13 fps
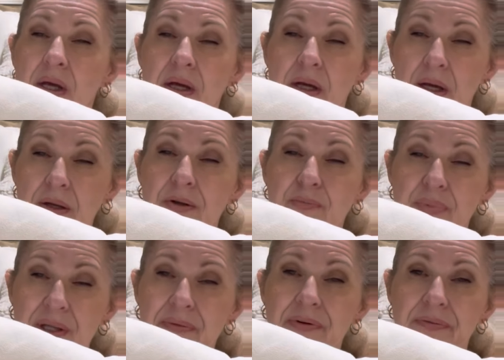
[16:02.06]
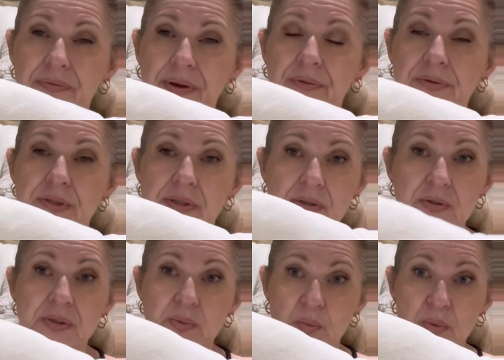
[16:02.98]
I couldn't believe I found this.
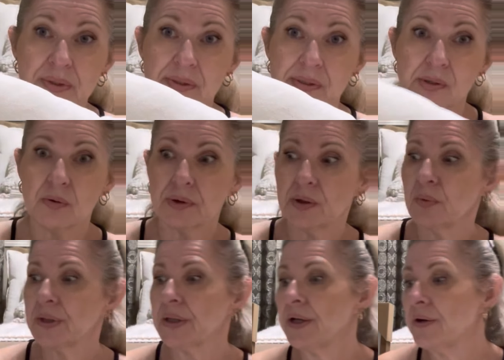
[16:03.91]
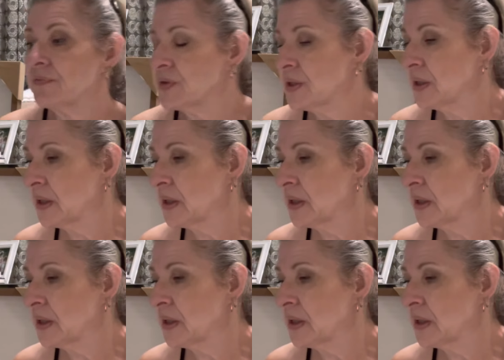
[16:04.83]
This was the only one left.